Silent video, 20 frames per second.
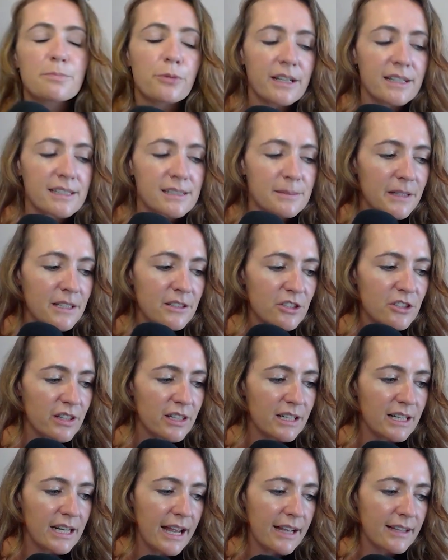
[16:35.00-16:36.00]
brings me to
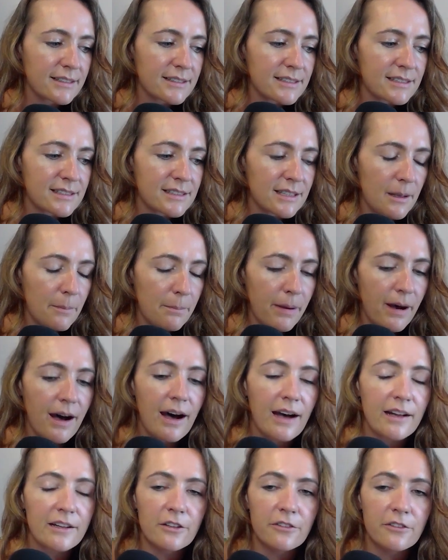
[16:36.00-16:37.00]
the next
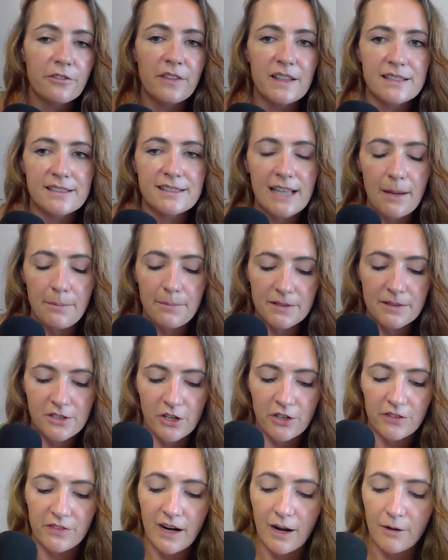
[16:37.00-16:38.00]
part of this
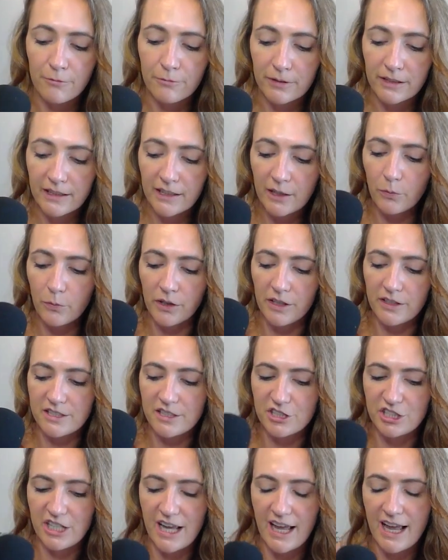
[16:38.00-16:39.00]
episode that I really wanted to
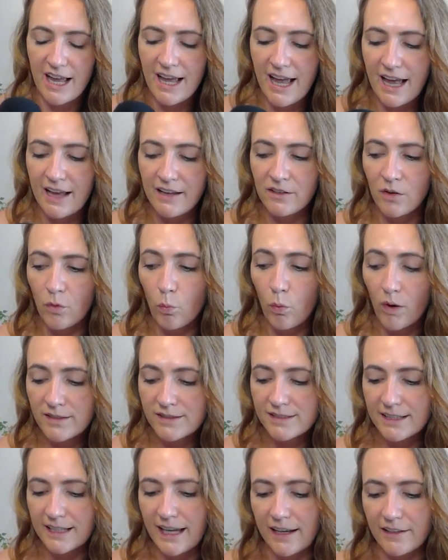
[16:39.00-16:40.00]
share. And
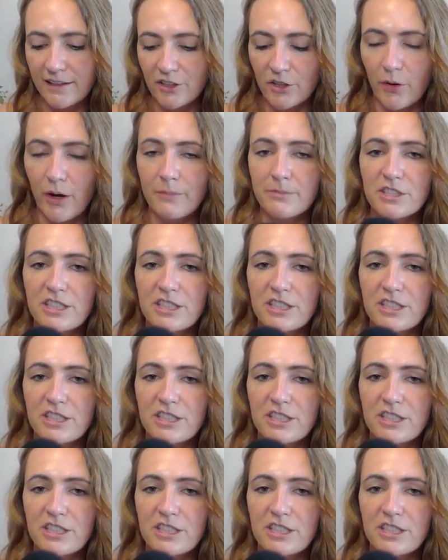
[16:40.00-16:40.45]
once again, I'm